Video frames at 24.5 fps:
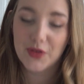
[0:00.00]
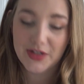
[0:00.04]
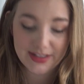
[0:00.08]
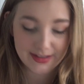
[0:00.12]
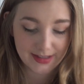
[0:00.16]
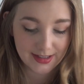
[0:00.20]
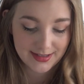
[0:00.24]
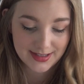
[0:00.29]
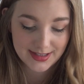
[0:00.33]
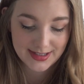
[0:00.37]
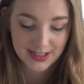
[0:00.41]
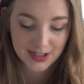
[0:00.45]
went
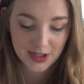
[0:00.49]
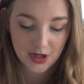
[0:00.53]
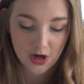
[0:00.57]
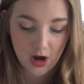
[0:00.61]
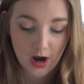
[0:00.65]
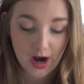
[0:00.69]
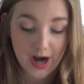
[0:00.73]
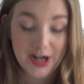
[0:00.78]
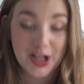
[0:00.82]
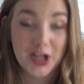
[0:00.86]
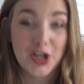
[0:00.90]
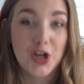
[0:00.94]
to listen to
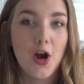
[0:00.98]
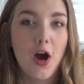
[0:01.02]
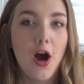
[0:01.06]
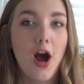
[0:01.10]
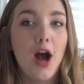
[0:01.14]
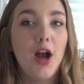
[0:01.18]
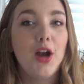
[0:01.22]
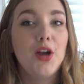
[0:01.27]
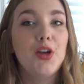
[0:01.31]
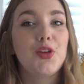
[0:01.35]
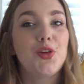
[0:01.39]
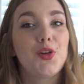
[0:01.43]
God,
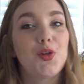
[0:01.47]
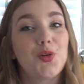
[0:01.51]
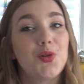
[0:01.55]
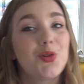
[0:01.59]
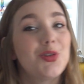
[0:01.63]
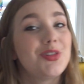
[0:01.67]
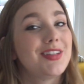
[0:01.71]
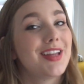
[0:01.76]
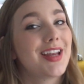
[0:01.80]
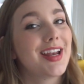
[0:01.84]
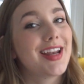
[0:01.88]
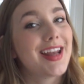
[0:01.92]
God
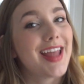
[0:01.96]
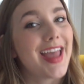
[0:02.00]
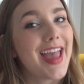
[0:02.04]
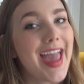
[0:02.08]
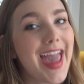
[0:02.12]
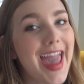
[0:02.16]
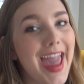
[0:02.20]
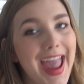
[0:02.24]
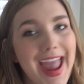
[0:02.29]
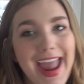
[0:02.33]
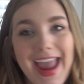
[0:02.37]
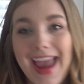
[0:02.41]
used an
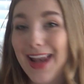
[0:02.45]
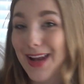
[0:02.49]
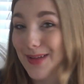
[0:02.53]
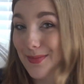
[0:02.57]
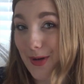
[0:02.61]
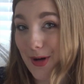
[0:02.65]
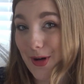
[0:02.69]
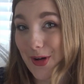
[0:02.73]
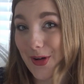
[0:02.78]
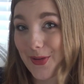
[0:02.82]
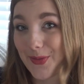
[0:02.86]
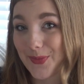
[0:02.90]

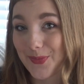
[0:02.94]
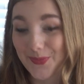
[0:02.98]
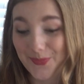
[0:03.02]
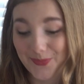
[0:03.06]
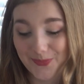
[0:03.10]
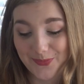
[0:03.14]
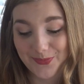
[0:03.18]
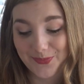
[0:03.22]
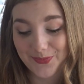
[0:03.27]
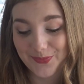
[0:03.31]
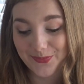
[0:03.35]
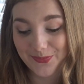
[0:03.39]
animal
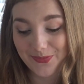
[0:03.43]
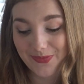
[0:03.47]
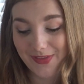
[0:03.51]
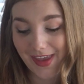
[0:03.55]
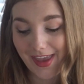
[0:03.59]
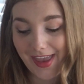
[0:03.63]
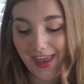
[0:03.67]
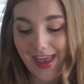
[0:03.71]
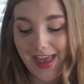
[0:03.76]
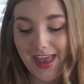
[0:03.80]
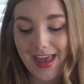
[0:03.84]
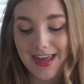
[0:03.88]

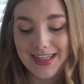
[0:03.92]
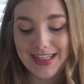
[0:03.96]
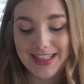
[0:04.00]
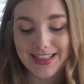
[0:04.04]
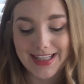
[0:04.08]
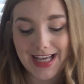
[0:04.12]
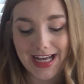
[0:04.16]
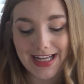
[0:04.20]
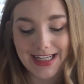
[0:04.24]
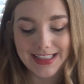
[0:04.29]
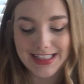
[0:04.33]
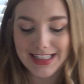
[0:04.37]
to
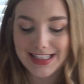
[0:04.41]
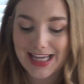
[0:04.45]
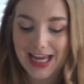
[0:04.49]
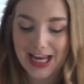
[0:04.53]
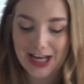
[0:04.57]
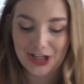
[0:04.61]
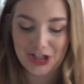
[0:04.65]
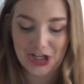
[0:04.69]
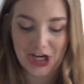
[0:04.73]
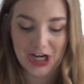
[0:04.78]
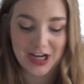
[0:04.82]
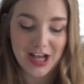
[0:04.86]
get his
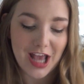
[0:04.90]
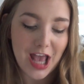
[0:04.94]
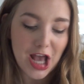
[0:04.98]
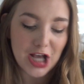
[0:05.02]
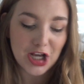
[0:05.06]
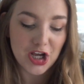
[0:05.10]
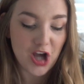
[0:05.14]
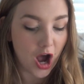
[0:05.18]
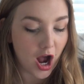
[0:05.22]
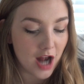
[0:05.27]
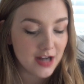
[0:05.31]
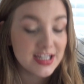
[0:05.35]
attention.
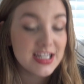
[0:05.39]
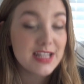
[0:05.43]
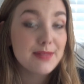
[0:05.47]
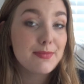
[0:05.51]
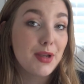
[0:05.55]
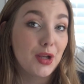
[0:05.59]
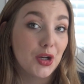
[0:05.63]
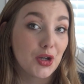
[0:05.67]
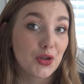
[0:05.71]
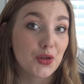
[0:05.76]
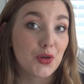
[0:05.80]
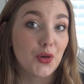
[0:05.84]
God did a
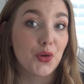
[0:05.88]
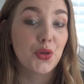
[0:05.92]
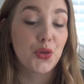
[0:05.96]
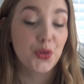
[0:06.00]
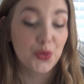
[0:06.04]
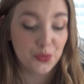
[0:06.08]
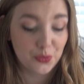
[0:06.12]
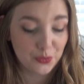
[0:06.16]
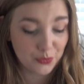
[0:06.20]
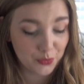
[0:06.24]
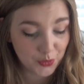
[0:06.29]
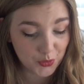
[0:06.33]
miracle
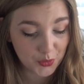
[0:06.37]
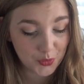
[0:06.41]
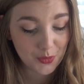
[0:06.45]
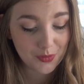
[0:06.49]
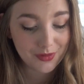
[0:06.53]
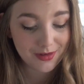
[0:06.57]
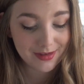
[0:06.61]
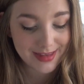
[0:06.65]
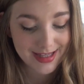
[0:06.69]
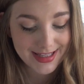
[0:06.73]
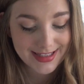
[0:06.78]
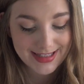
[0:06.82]

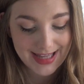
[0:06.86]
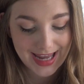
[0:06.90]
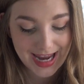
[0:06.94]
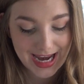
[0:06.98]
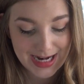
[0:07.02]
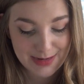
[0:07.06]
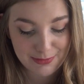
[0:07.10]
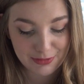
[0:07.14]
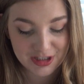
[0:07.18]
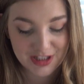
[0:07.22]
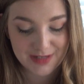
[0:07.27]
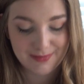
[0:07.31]
through this
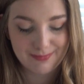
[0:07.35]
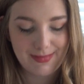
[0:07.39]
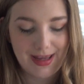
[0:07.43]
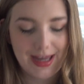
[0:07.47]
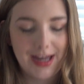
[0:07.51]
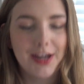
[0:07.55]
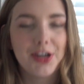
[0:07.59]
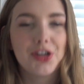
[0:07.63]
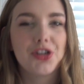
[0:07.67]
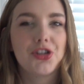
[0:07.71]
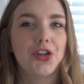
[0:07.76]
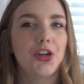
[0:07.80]
animal to
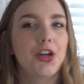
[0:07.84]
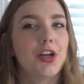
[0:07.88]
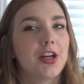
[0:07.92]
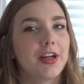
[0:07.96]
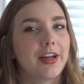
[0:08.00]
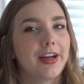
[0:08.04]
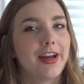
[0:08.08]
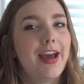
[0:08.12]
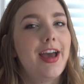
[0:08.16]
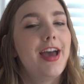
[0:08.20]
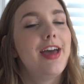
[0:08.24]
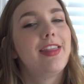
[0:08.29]
make
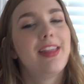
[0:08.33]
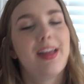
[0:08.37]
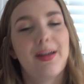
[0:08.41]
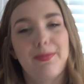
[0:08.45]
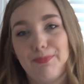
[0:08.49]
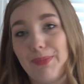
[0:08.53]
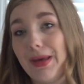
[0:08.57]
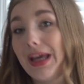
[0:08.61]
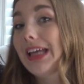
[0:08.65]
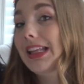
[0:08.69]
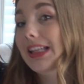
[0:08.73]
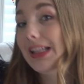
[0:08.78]
sure
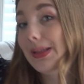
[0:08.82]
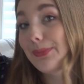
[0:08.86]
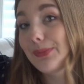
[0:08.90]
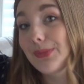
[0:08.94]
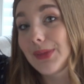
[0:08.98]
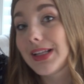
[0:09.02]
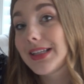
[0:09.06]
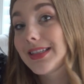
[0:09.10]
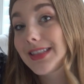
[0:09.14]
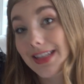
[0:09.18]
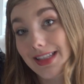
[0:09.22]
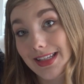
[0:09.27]
that Balaam
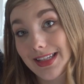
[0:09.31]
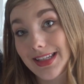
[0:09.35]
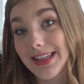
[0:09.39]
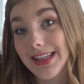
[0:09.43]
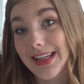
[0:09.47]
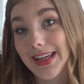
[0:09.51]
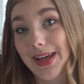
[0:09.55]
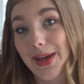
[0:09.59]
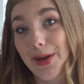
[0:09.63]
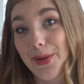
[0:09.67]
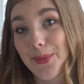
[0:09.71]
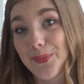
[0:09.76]
listened
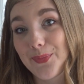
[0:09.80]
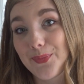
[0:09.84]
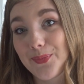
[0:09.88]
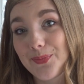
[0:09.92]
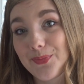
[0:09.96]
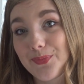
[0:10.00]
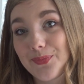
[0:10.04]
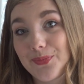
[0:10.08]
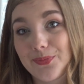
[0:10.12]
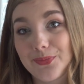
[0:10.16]
to him.